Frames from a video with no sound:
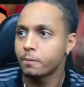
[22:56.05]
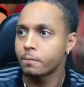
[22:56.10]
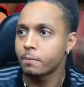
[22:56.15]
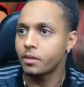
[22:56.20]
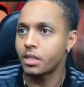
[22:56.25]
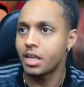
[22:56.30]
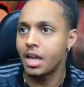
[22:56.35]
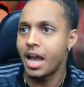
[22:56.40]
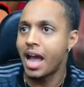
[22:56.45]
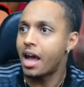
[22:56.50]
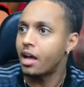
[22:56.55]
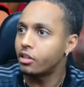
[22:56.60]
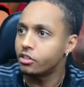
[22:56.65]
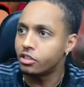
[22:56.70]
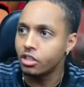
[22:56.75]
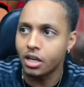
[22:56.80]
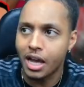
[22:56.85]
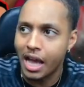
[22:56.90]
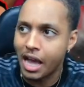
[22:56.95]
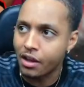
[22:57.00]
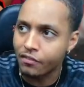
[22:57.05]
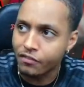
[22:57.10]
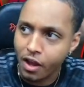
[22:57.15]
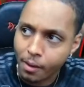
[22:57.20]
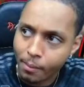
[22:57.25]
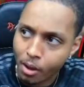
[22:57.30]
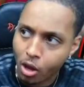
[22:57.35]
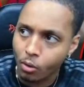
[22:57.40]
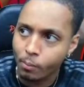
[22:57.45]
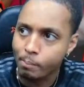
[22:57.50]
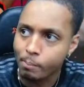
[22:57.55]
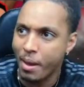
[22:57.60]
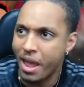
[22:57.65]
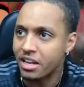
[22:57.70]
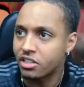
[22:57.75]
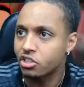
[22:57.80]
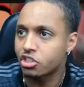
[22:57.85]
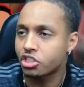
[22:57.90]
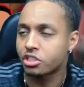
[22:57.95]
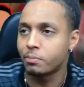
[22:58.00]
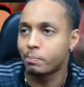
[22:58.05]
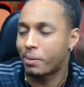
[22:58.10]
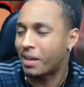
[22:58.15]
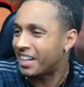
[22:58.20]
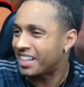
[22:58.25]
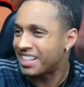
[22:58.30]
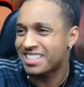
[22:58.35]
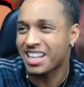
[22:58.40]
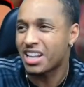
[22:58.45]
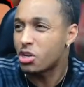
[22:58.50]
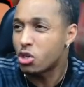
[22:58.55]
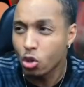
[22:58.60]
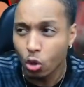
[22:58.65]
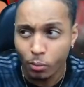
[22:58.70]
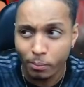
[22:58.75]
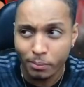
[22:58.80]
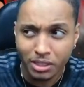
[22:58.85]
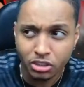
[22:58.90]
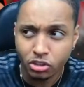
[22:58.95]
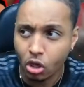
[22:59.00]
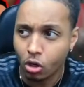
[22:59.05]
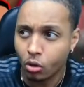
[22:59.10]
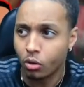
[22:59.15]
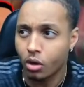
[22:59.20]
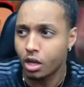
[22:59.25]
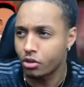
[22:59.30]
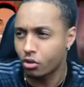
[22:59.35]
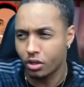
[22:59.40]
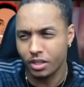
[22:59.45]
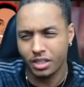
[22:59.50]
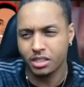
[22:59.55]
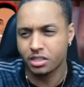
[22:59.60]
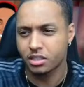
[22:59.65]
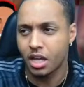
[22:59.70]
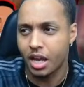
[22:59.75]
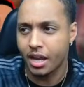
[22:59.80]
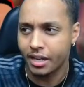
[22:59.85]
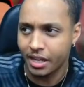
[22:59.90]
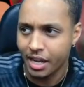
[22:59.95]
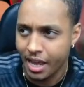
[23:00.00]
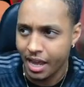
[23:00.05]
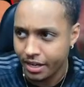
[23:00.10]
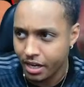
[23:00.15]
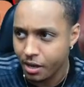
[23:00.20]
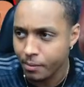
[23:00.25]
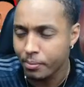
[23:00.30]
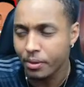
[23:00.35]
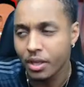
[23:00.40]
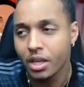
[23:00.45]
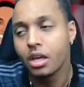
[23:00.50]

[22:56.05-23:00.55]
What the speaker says: Yeah? Out of our bench, players that normally are not in the starting lineup.